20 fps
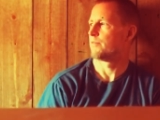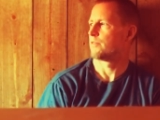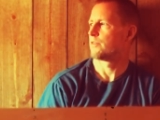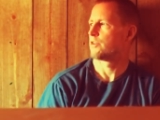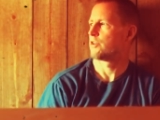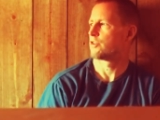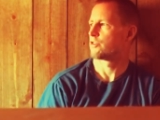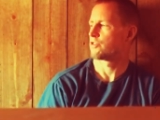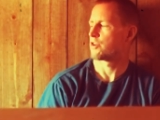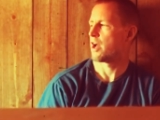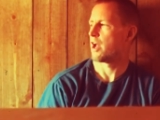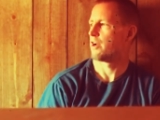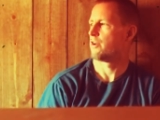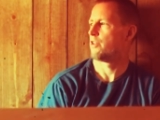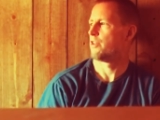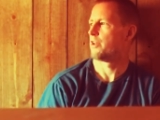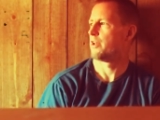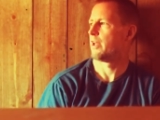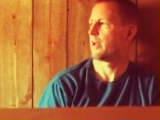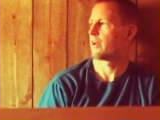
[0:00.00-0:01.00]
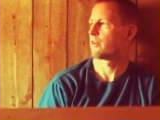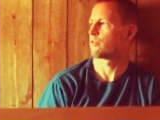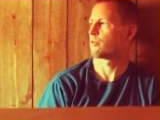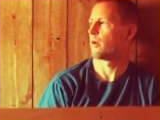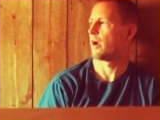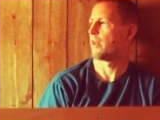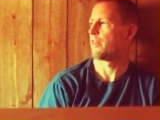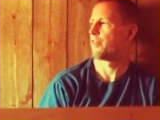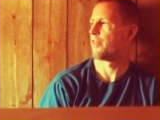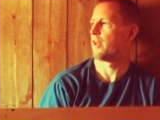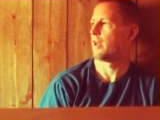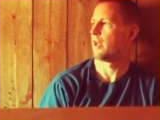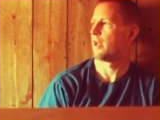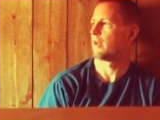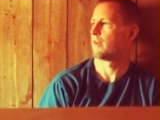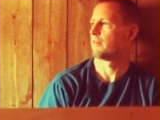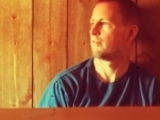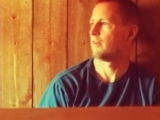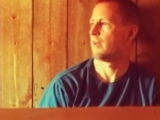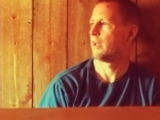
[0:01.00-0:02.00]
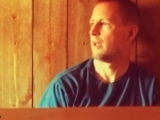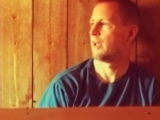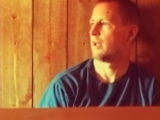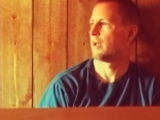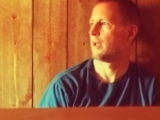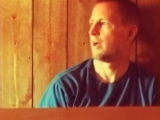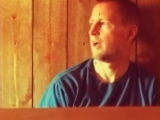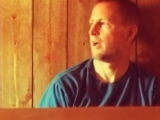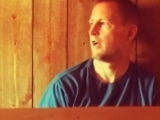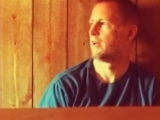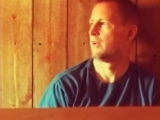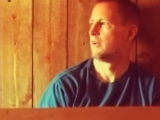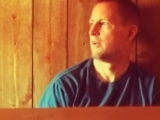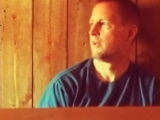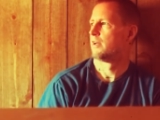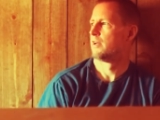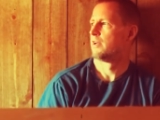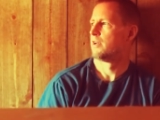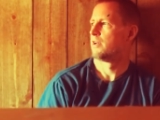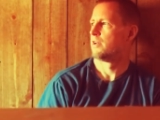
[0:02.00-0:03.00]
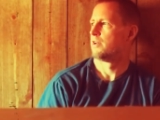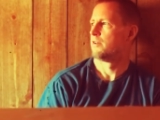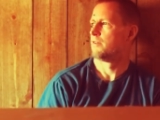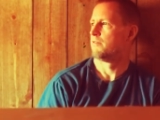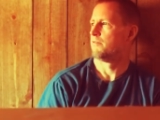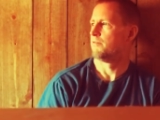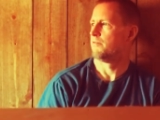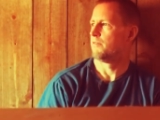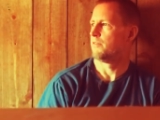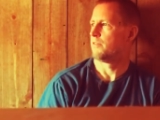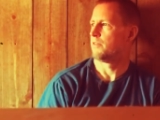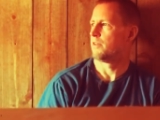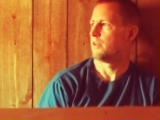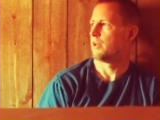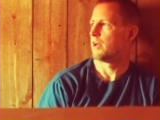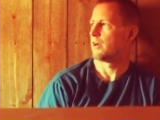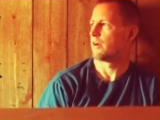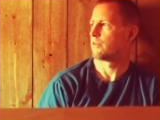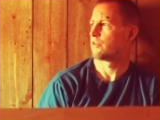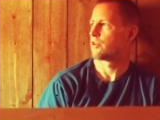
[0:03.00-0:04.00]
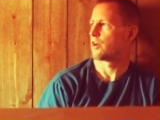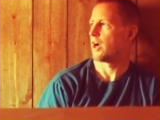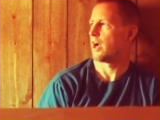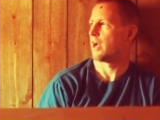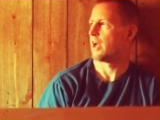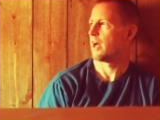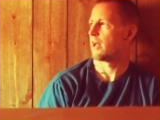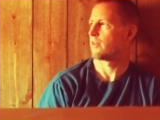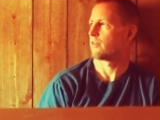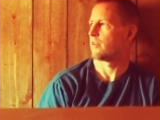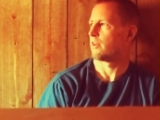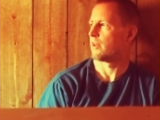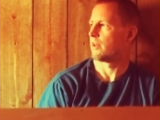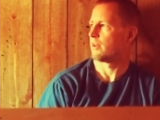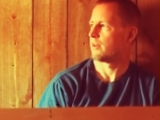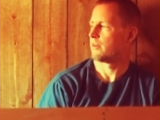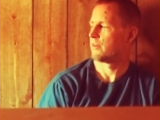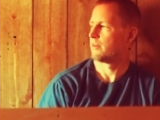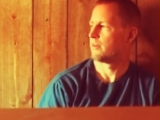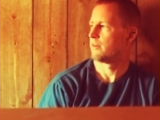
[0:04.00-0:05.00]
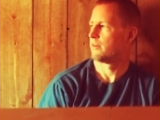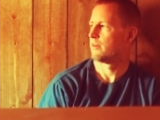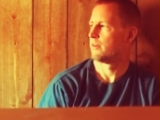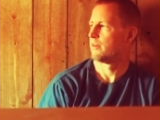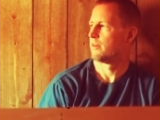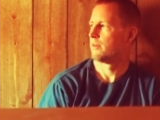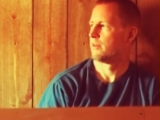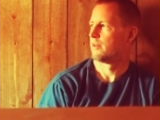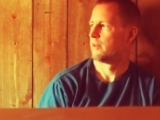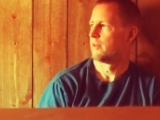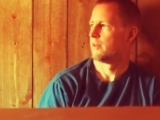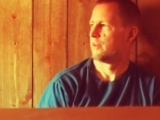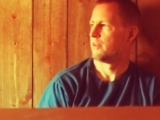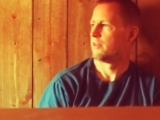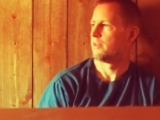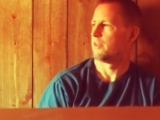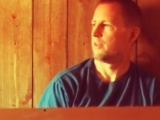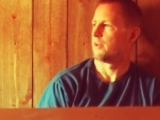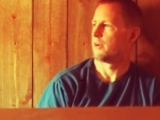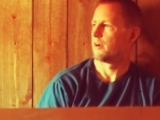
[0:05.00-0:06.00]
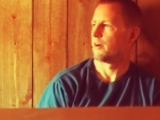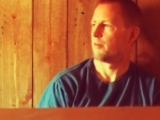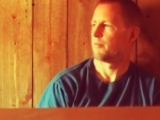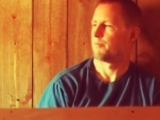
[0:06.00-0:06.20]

just try to do the next right thing, and you know, try not to, you know,